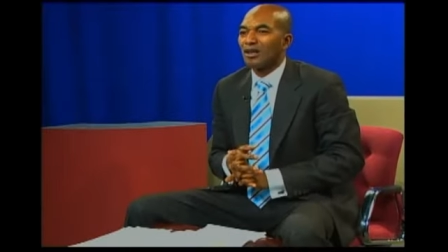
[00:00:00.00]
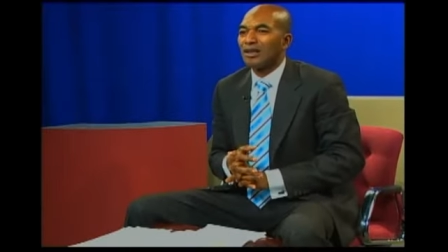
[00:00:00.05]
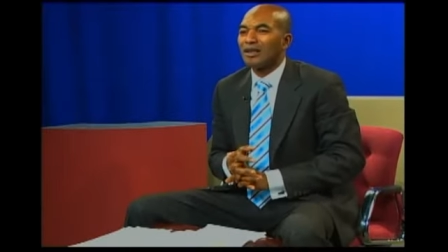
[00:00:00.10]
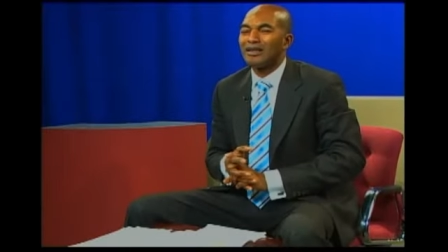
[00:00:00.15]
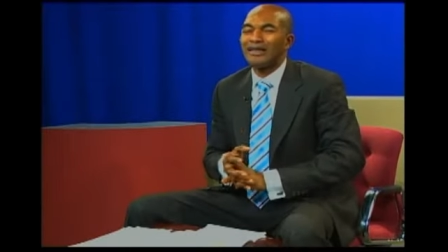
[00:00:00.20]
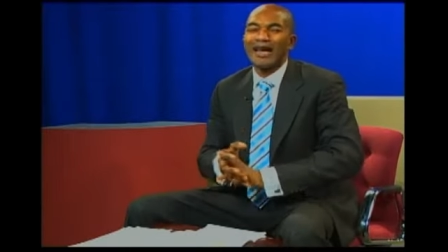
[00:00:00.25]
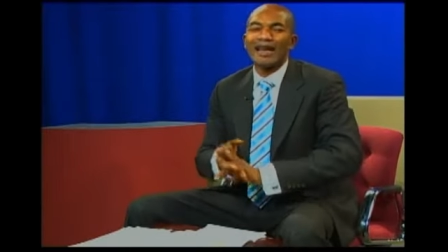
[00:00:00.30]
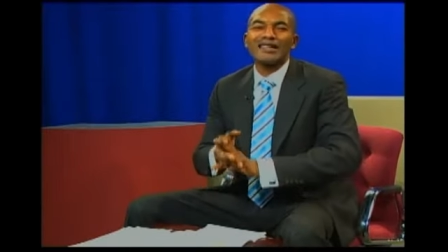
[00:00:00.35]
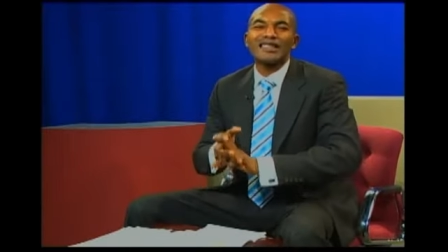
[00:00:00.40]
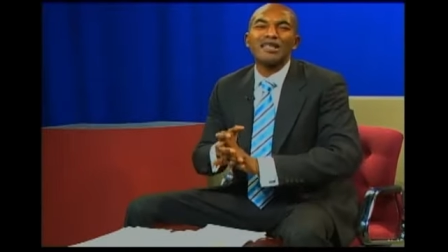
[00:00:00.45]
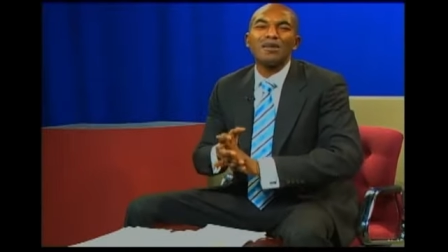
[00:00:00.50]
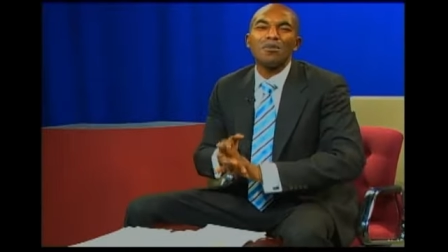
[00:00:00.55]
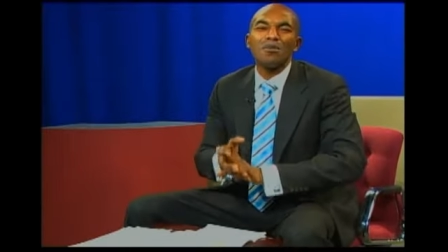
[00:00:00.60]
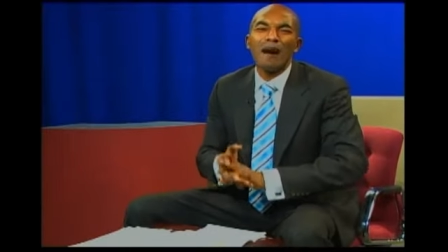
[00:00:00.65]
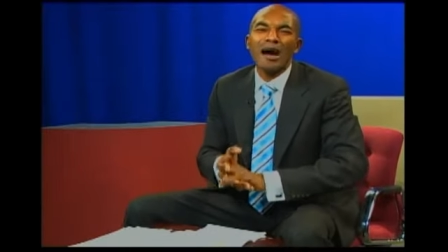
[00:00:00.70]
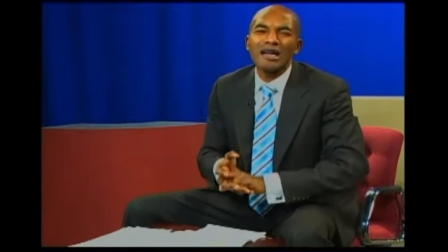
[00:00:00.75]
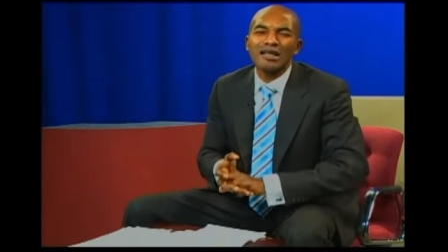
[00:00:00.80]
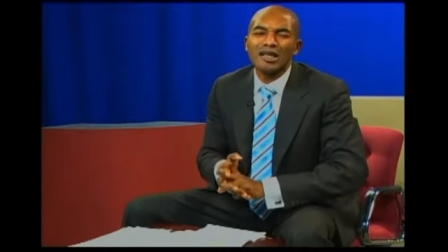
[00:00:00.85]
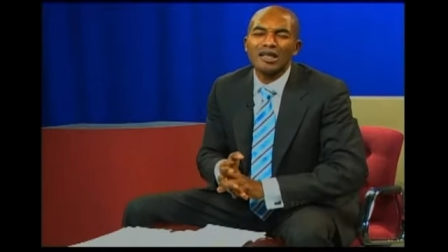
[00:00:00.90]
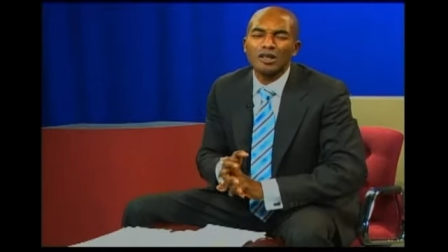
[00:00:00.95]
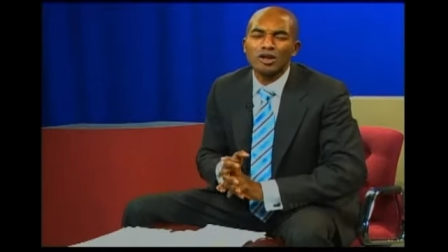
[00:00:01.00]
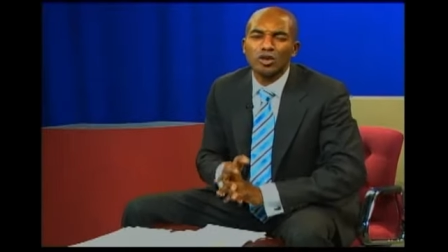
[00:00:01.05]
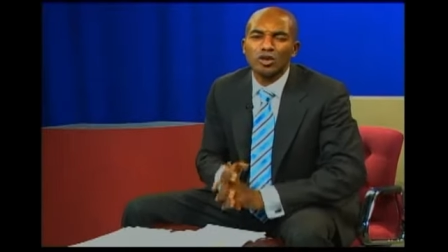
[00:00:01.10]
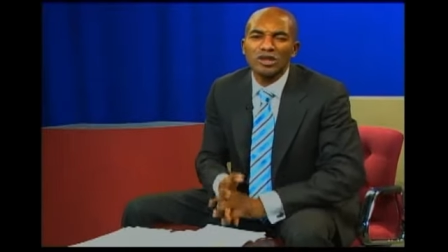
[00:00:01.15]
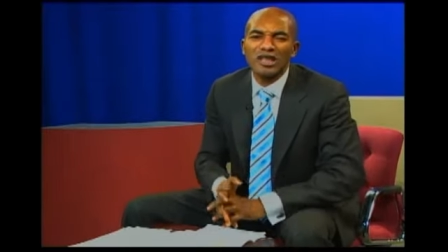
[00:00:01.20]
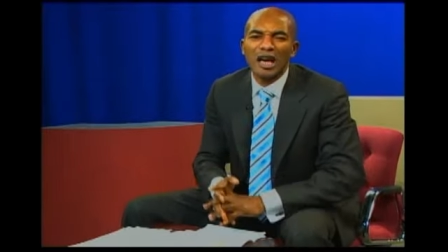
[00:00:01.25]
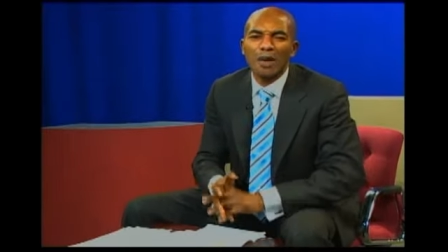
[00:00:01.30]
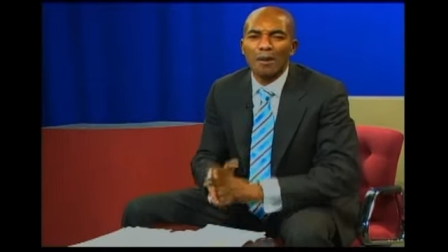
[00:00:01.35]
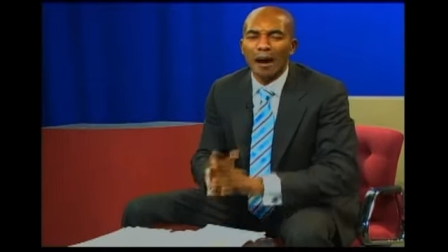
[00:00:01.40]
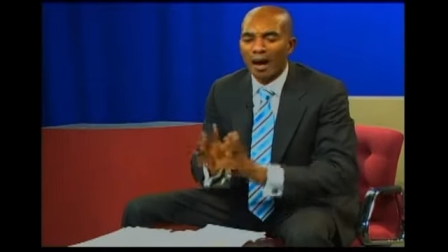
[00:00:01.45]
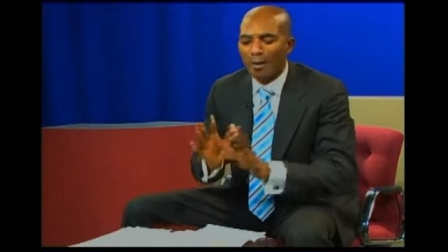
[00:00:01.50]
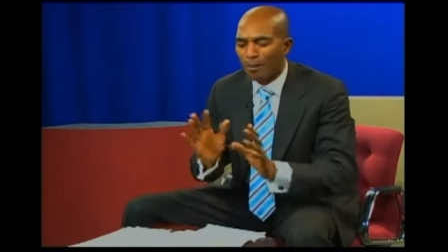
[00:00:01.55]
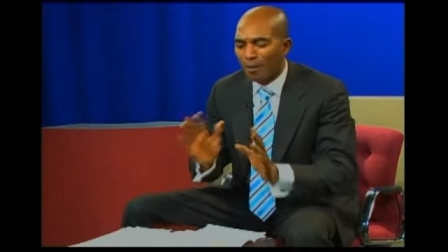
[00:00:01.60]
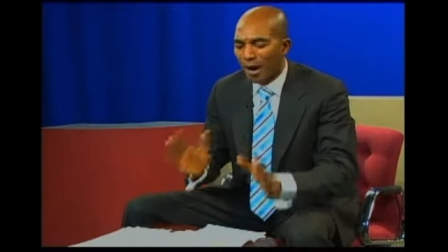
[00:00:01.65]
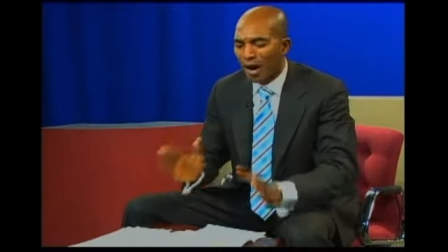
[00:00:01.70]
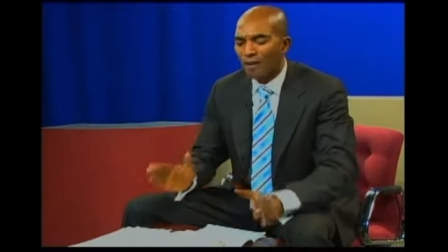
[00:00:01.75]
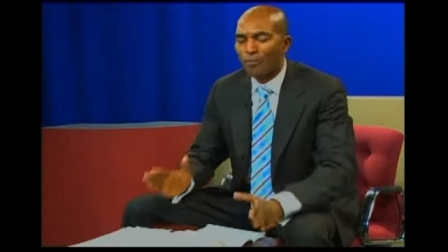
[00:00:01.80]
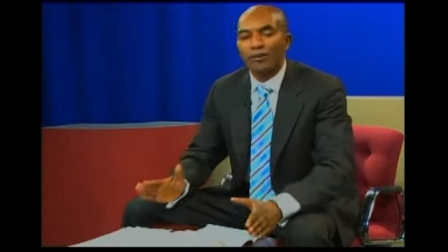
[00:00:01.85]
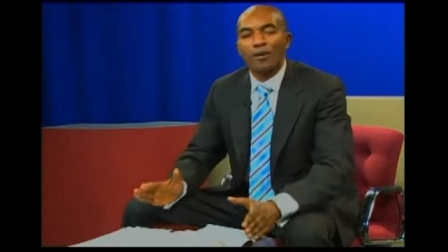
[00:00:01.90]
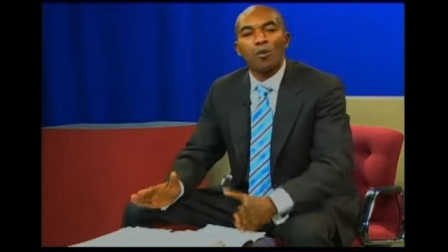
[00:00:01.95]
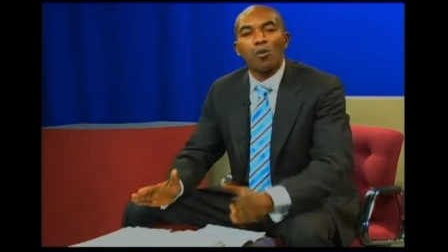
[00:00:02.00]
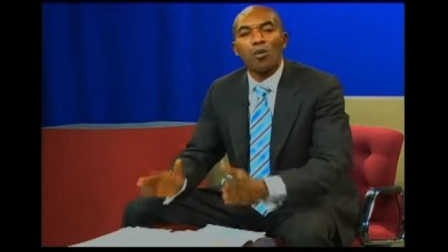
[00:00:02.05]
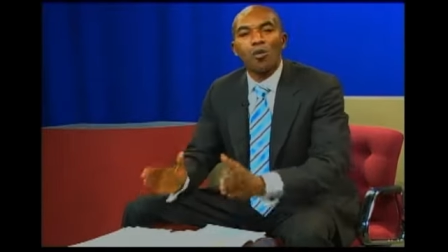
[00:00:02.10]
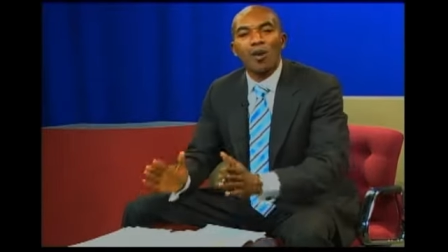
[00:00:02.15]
Nothing matters to them apart from